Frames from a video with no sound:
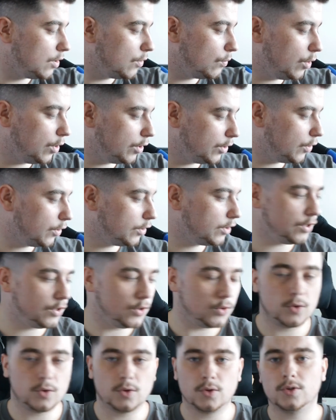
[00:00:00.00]
what not to
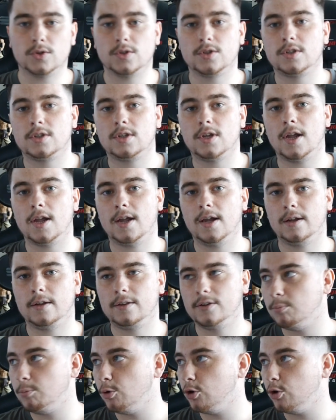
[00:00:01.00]
use, to